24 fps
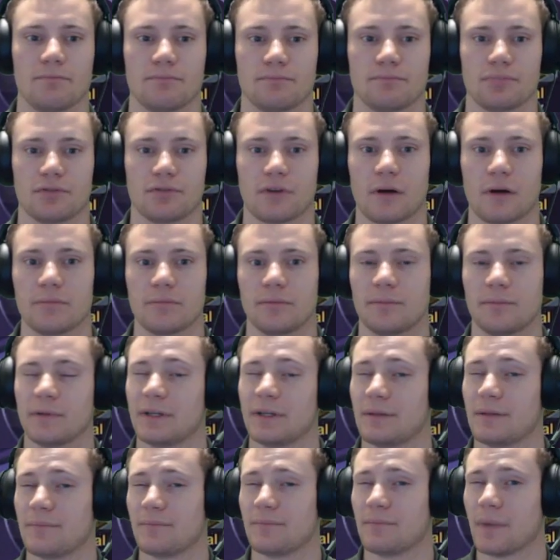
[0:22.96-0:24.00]

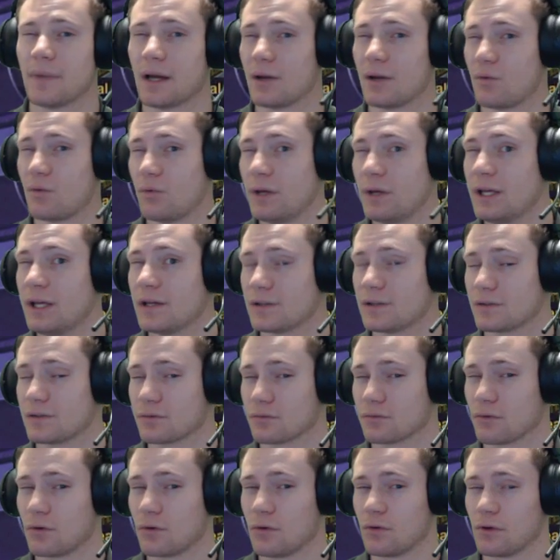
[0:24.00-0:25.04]
Probably my weakest
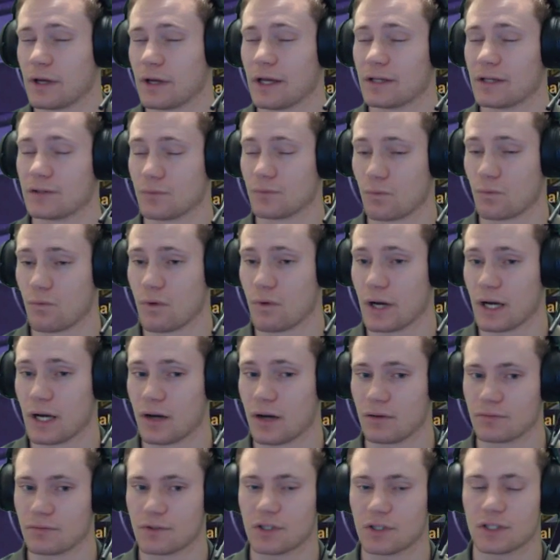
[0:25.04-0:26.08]
role as
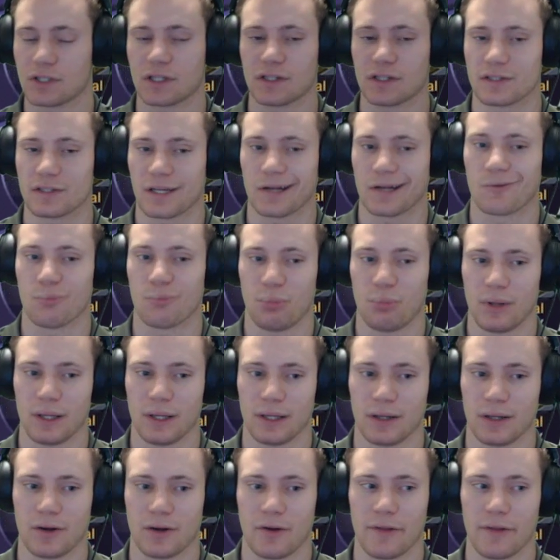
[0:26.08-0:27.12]
well, just because I don't
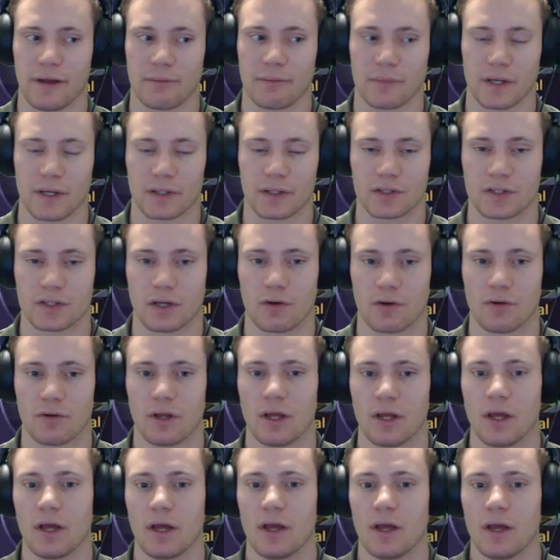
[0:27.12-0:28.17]
play it all that much. So,
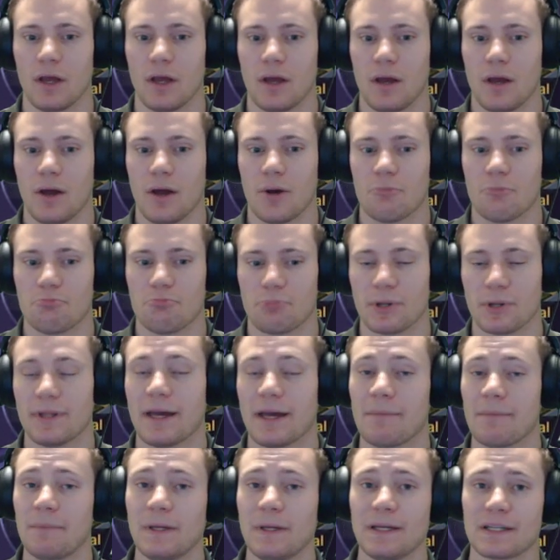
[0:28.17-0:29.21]
but
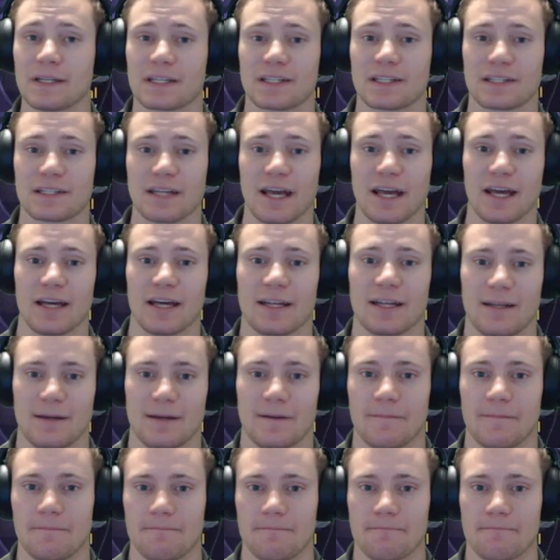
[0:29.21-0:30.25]
that being said,
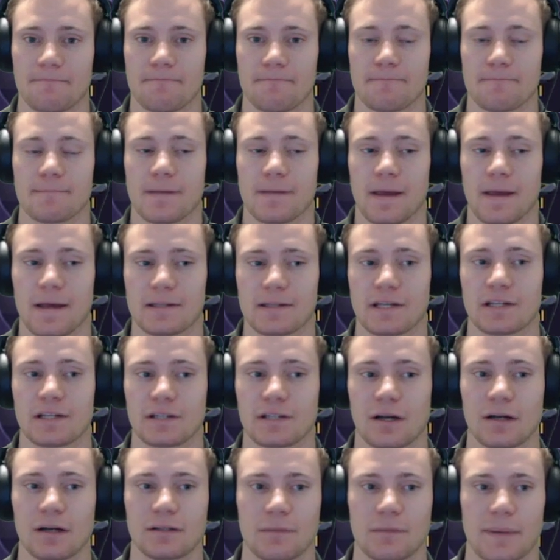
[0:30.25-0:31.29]
as I
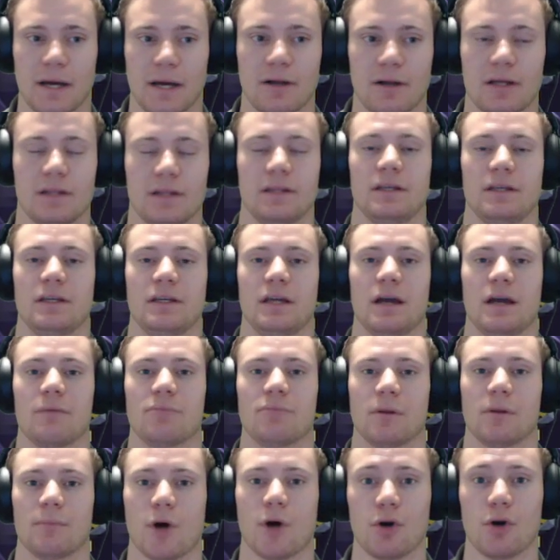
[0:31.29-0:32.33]
talked about in the
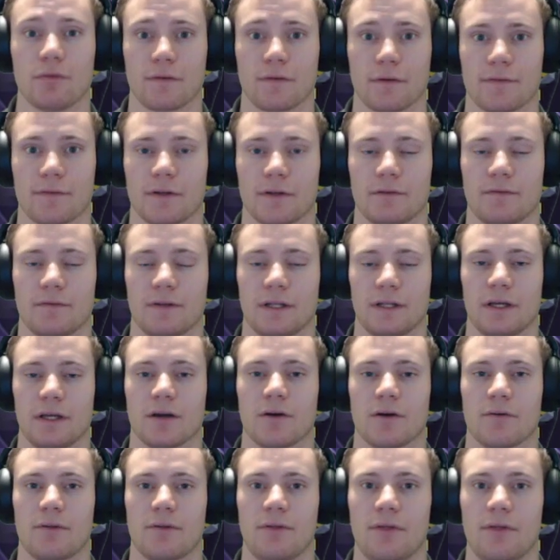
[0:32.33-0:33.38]
emblem overview
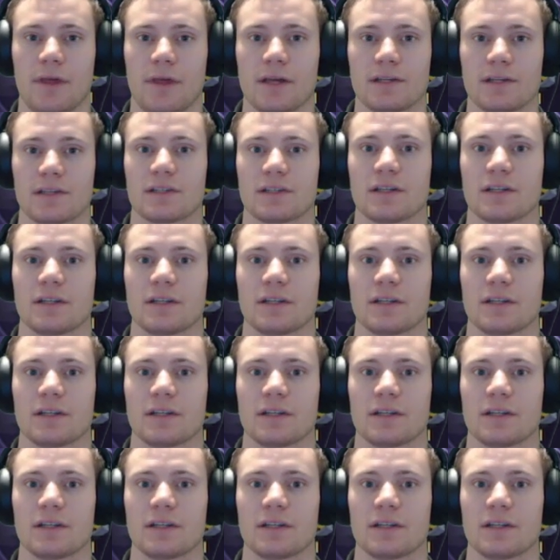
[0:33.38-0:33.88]
video, this